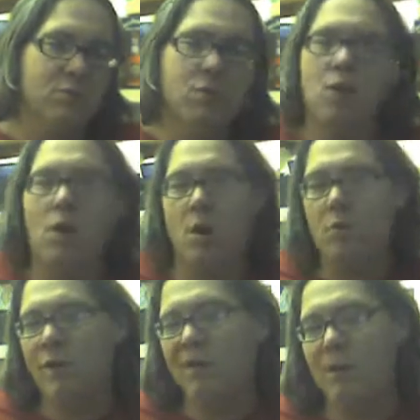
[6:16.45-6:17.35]
you know, I
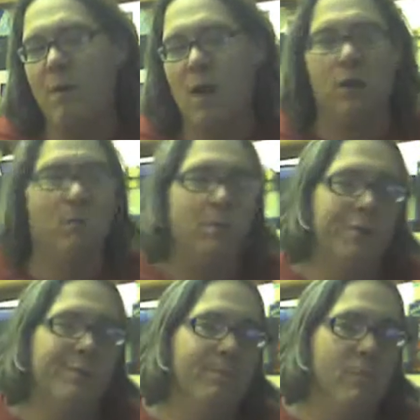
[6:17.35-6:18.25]
want to get a bottle of
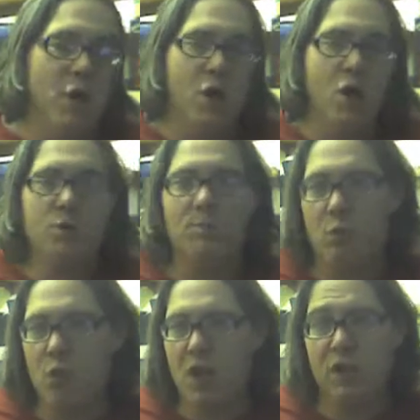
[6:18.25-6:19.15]
bourbon, but
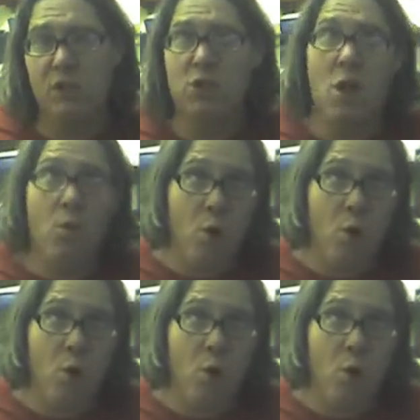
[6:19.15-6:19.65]
more likely I